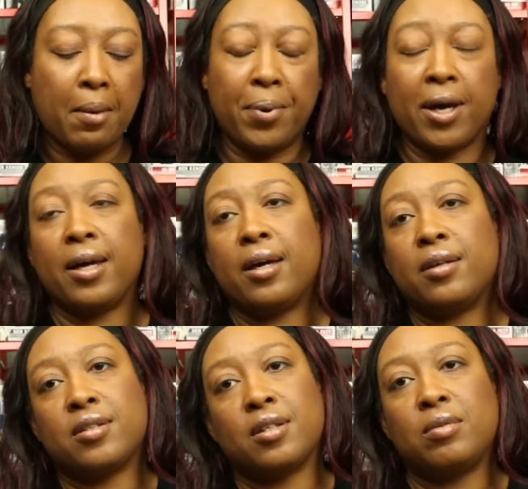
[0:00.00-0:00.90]

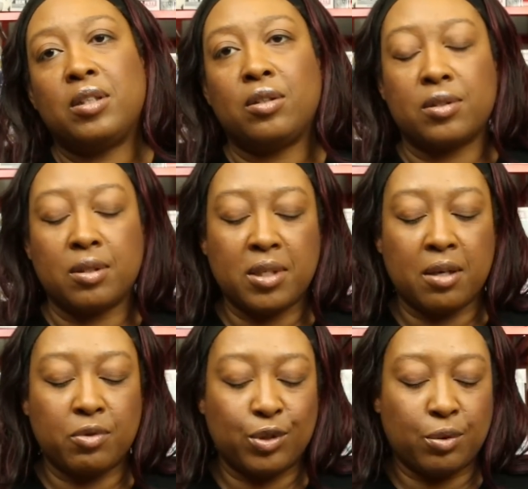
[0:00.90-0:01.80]
But so, you know,
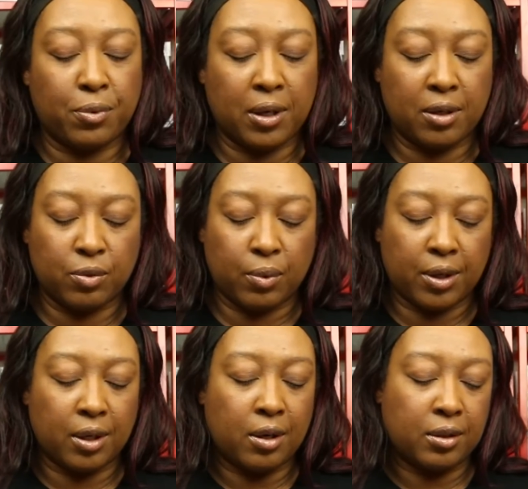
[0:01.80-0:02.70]
sometimes when your brain is
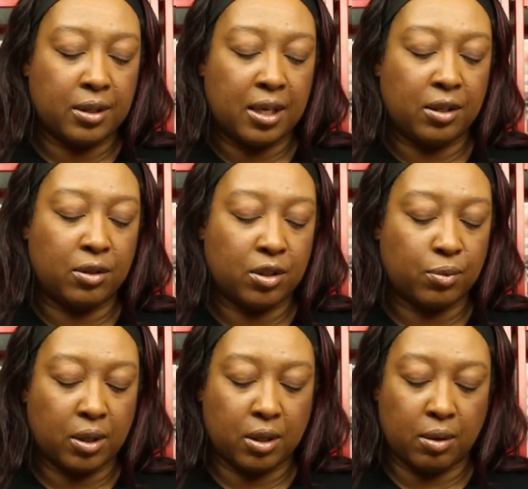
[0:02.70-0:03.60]
working all day, you just
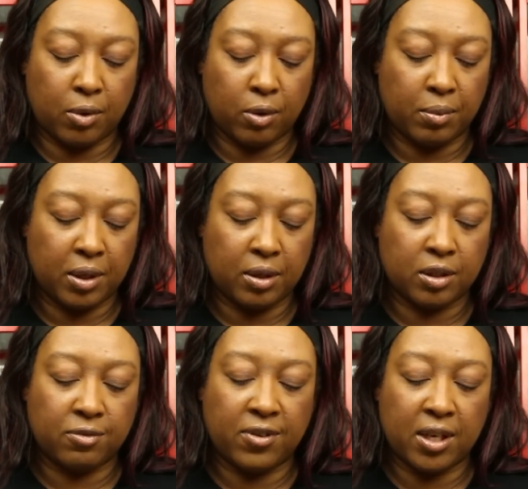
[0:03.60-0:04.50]
want to come home and
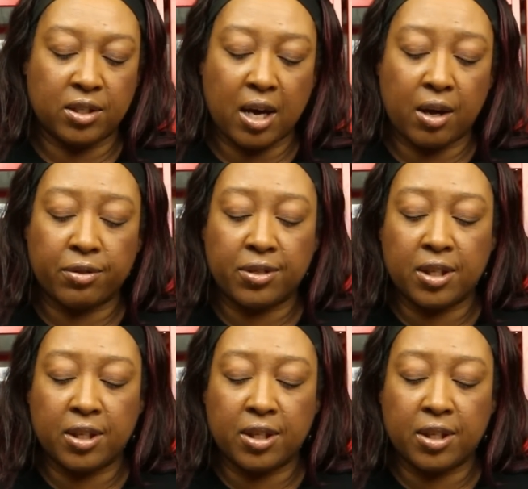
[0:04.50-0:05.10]
just veg out.